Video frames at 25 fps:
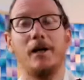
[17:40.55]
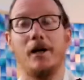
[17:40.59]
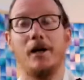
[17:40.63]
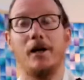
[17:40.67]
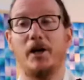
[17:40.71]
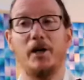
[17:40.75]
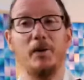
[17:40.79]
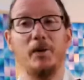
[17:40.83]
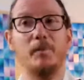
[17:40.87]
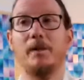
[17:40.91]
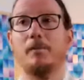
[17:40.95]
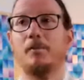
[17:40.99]

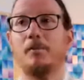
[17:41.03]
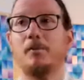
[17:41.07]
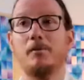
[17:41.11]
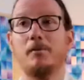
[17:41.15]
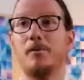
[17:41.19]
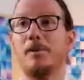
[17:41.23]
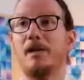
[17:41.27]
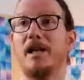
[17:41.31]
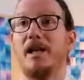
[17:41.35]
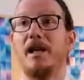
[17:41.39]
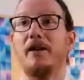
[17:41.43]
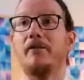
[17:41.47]
other people
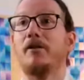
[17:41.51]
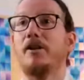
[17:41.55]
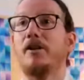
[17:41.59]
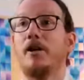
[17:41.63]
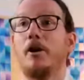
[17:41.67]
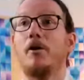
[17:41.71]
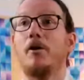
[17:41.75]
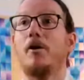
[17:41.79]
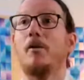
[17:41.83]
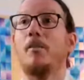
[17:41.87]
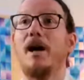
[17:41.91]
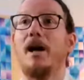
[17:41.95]
will never
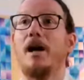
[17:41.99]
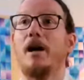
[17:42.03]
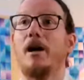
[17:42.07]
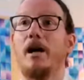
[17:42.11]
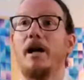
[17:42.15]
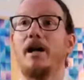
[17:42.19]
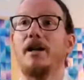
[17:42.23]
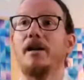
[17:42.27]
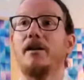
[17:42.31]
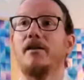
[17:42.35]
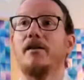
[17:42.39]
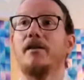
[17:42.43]
know
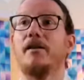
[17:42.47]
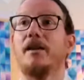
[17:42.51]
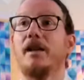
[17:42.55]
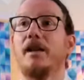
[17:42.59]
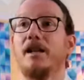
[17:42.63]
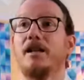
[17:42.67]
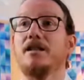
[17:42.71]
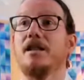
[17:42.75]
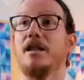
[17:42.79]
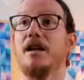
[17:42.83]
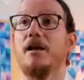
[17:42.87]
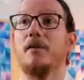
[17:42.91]
about, and it's
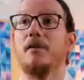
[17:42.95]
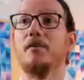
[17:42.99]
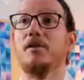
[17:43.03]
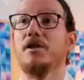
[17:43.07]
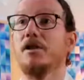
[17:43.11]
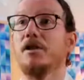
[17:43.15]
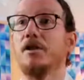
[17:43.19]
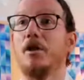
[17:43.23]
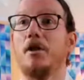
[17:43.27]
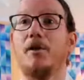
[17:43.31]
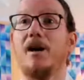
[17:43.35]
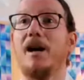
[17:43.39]
things that
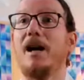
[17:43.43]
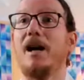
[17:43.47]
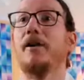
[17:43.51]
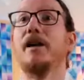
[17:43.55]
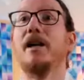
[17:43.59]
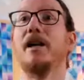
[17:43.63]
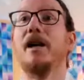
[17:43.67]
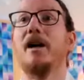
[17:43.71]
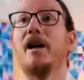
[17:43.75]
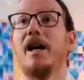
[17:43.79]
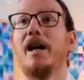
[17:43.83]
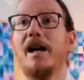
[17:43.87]
just go out
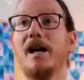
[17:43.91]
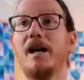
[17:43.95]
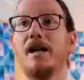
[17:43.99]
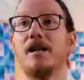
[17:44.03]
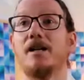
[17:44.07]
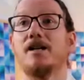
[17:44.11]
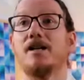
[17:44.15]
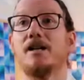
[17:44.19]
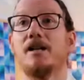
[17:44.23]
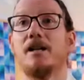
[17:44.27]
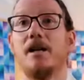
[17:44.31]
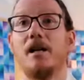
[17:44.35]
in our
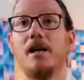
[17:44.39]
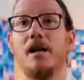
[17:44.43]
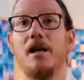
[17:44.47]
heads.